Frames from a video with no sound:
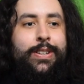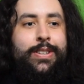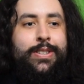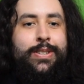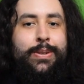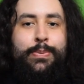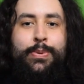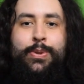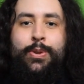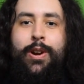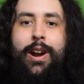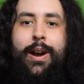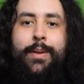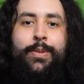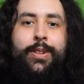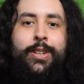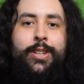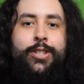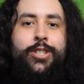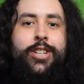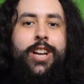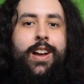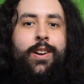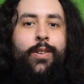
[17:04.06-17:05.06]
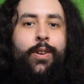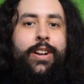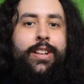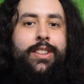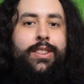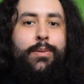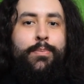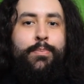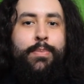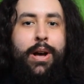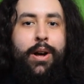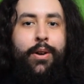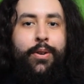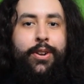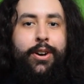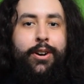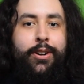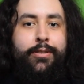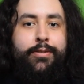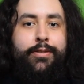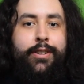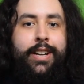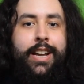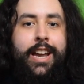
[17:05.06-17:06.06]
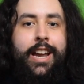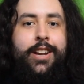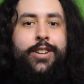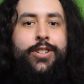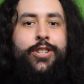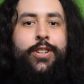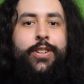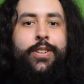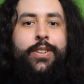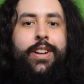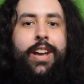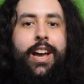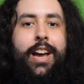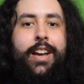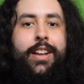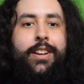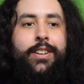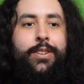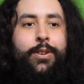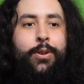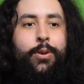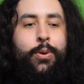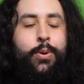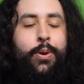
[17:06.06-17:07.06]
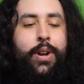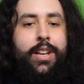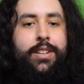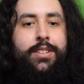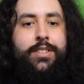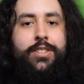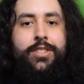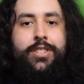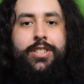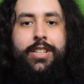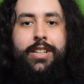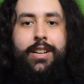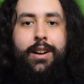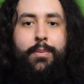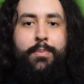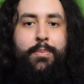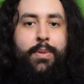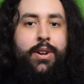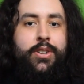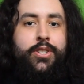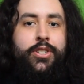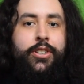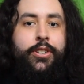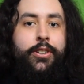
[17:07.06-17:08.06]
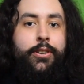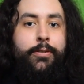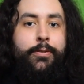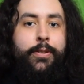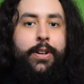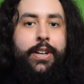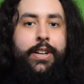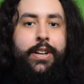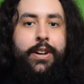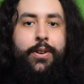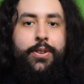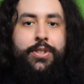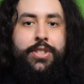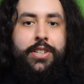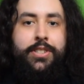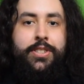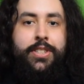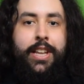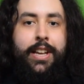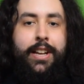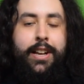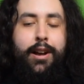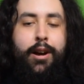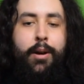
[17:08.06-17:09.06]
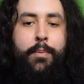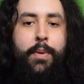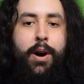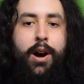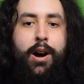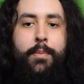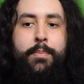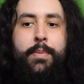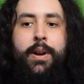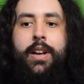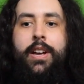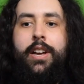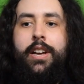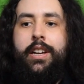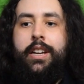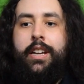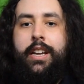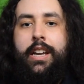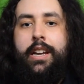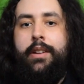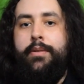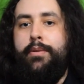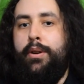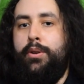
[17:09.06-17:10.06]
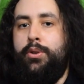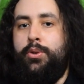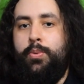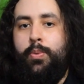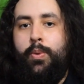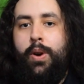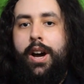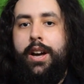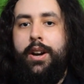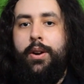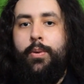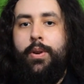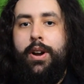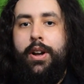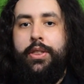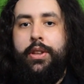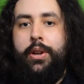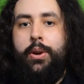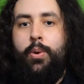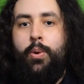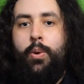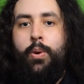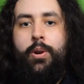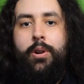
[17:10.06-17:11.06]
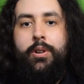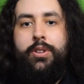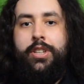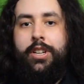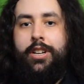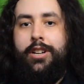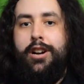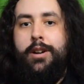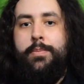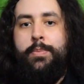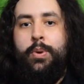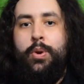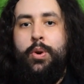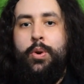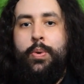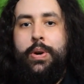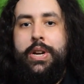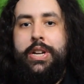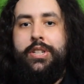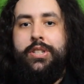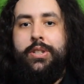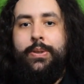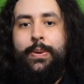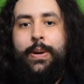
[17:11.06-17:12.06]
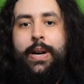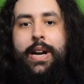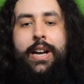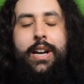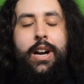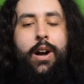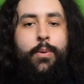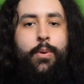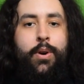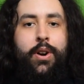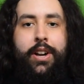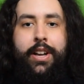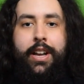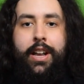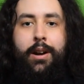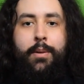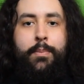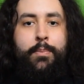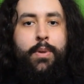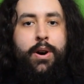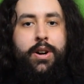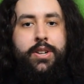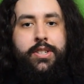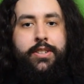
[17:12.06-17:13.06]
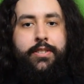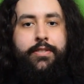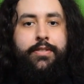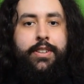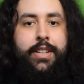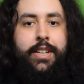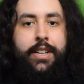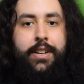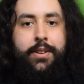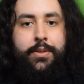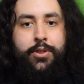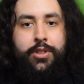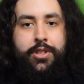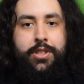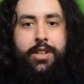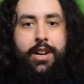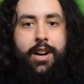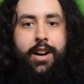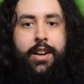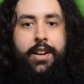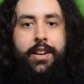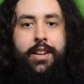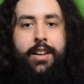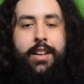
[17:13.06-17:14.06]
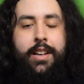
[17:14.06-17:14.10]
subscribe to the channel, hit the bell notification, and you'll get to see a bunch of new videos as they come up. Evo's right around the corner. It's a couple of weeks away, and I want to get a bunch of videos done.